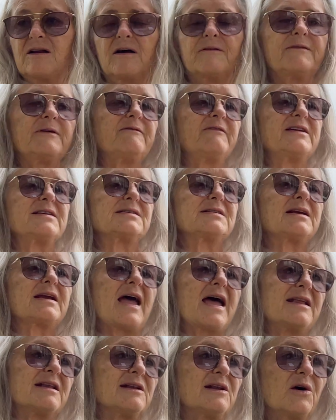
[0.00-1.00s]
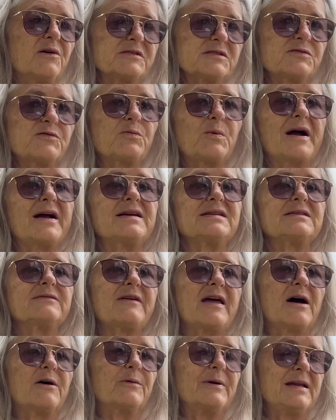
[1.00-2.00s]
investigated lots of ways of
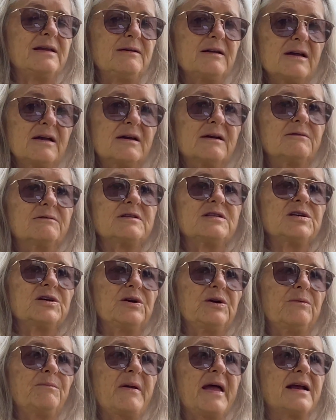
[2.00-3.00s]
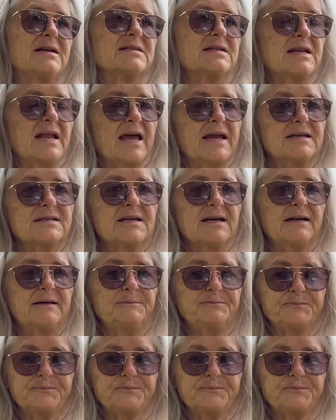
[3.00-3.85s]
how we return back to nature.